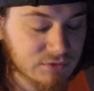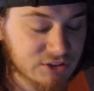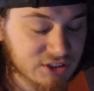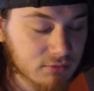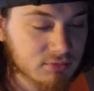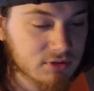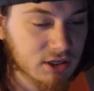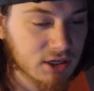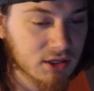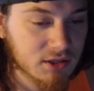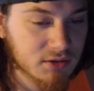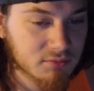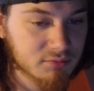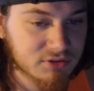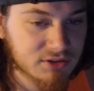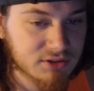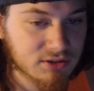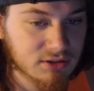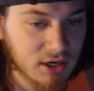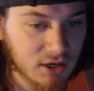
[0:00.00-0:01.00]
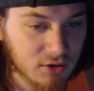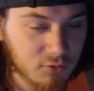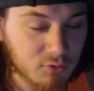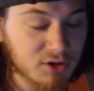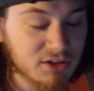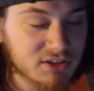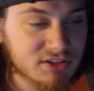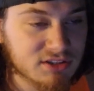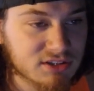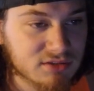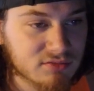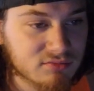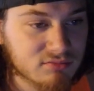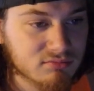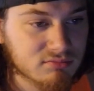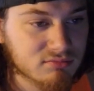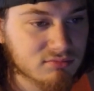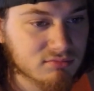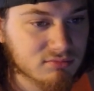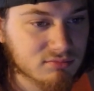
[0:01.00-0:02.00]
sometimes I wish
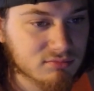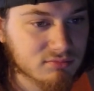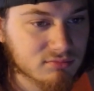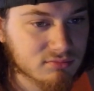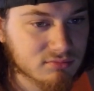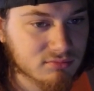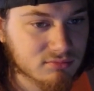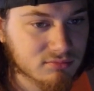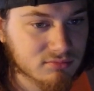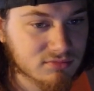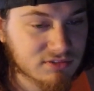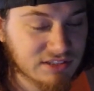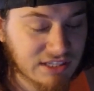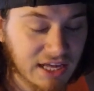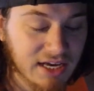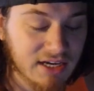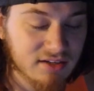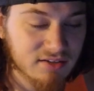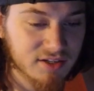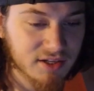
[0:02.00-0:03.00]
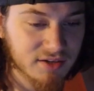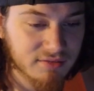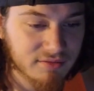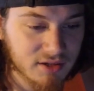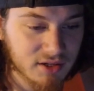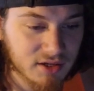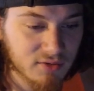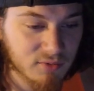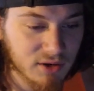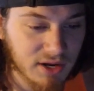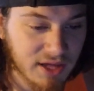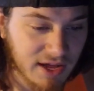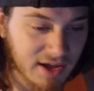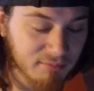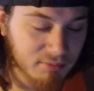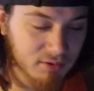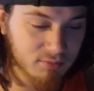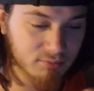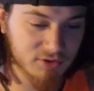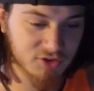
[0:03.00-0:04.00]
negativity would
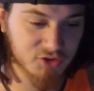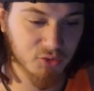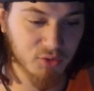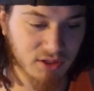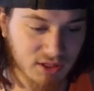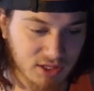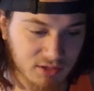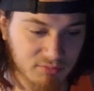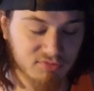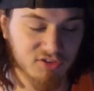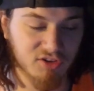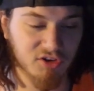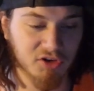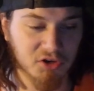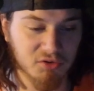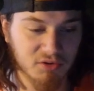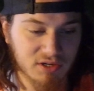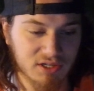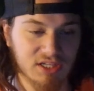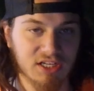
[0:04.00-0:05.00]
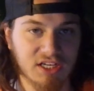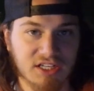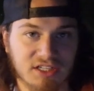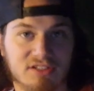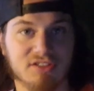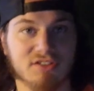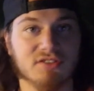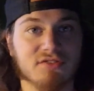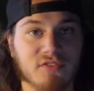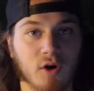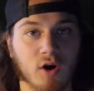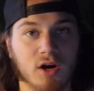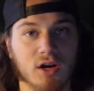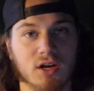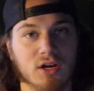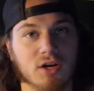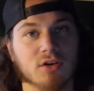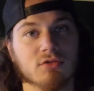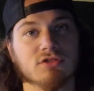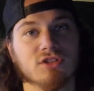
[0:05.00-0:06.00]
happen between them two and he just
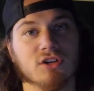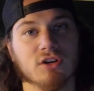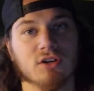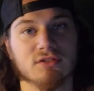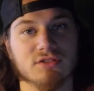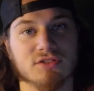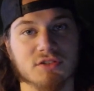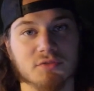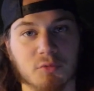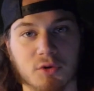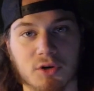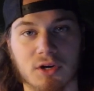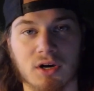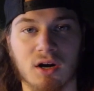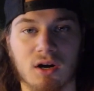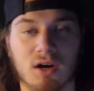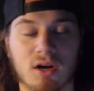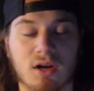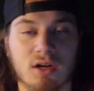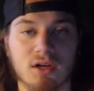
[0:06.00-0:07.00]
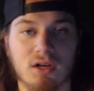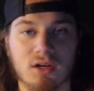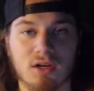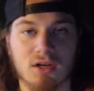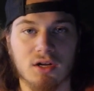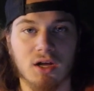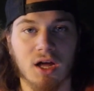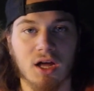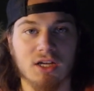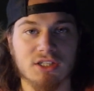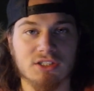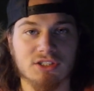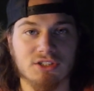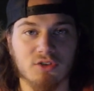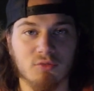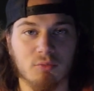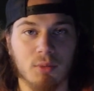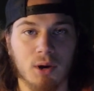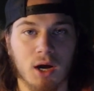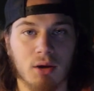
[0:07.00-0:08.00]
fucking goes on somewhere
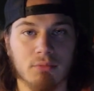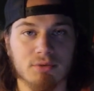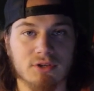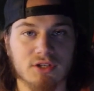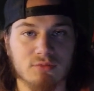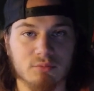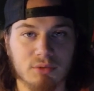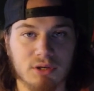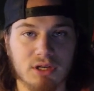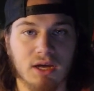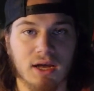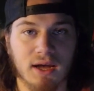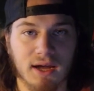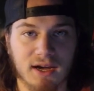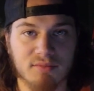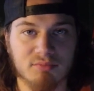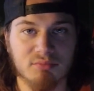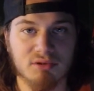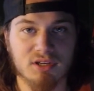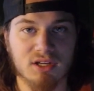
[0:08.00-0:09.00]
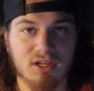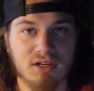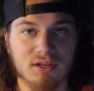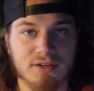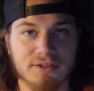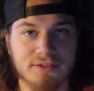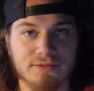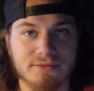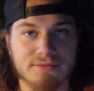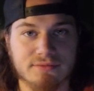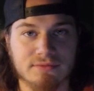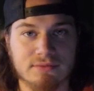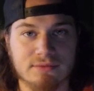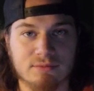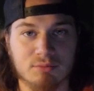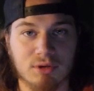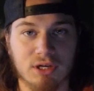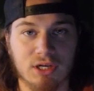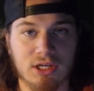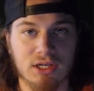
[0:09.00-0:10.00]
so mom can be happy.
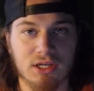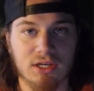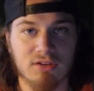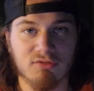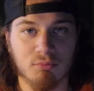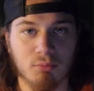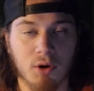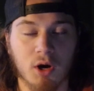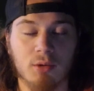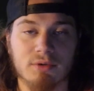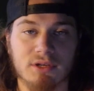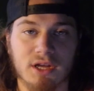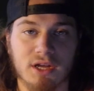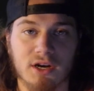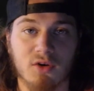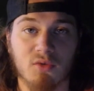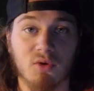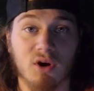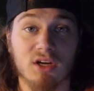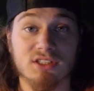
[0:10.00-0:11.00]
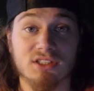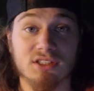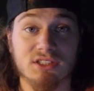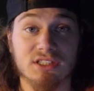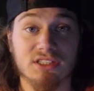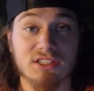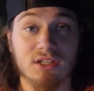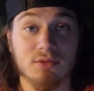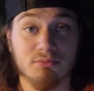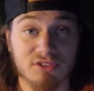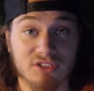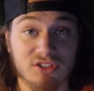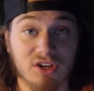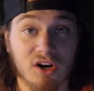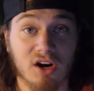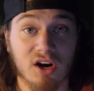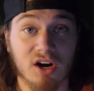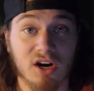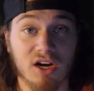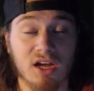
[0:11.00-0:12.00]
But if mom and dad are watching this, I'm
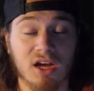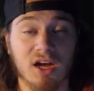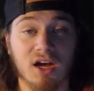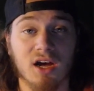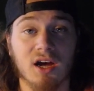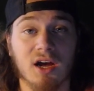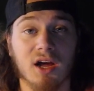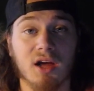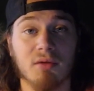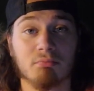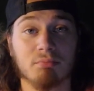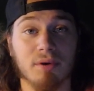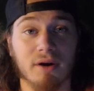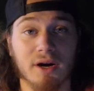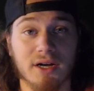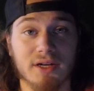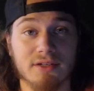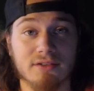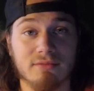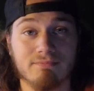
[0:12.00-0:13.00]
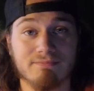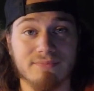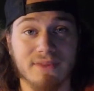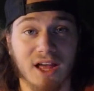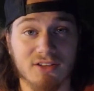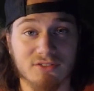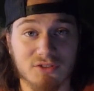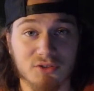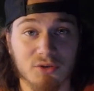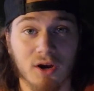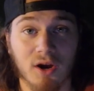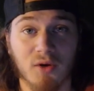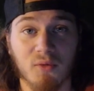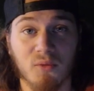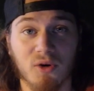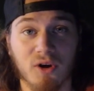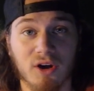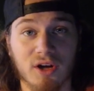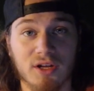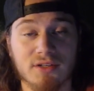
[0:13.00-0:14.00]
sorry, but that's what I
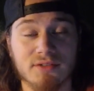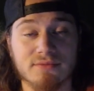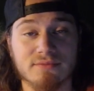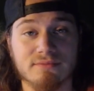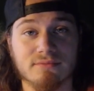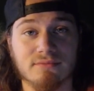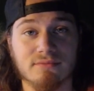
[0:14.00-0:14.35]
want,